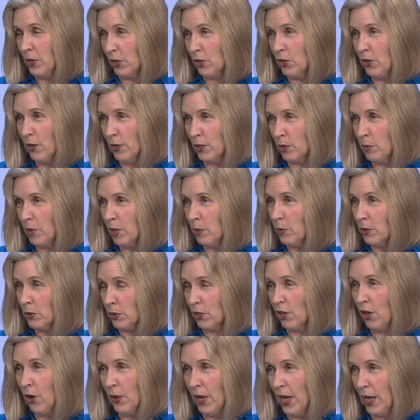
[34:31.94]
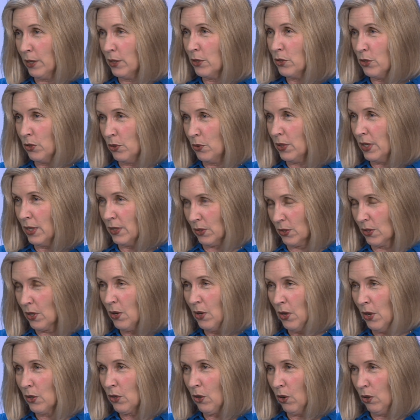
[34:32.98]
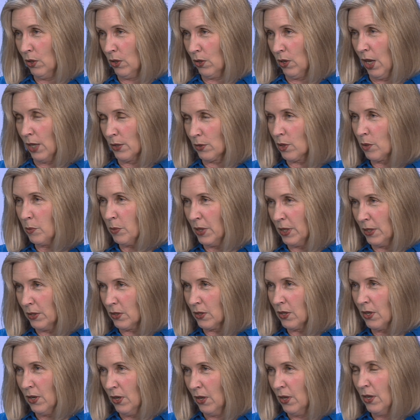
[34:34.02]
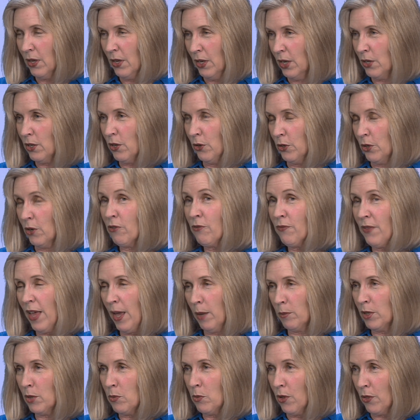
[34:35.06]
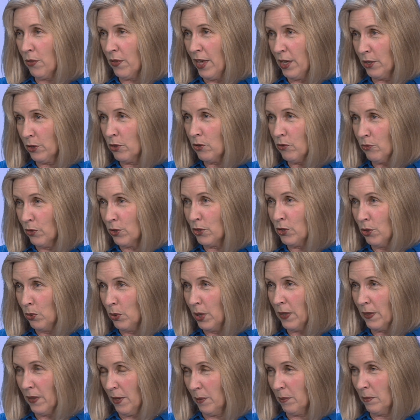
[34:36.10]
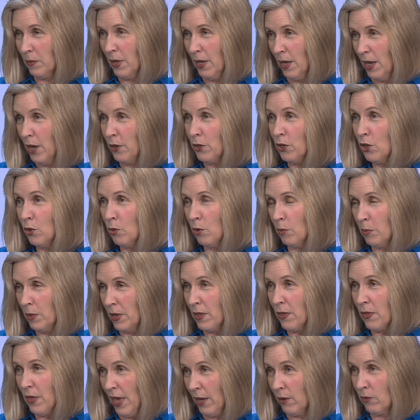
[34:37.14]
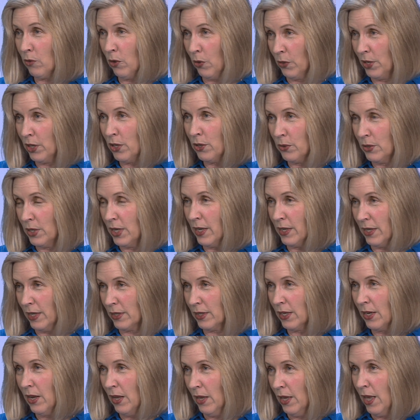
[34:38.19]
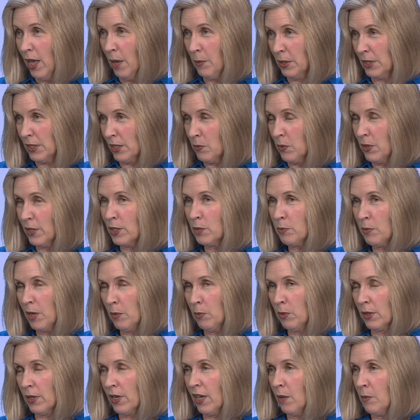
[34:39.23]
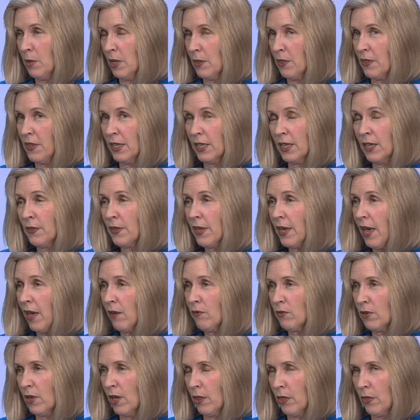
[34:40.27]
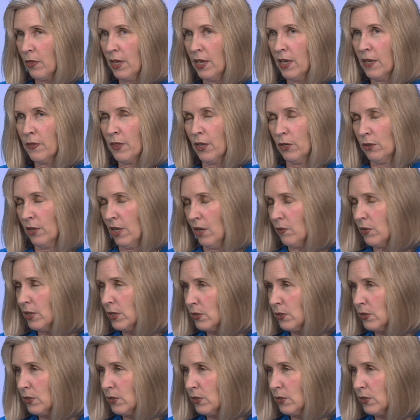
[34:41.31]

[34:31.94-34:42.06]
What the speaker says: encourage people to go ahead and do these colonoscopies. you know, your family will thank you for doing them, and you will be thankful that you did it. I mean, some of these people come in thinking they have nothing, they don't have any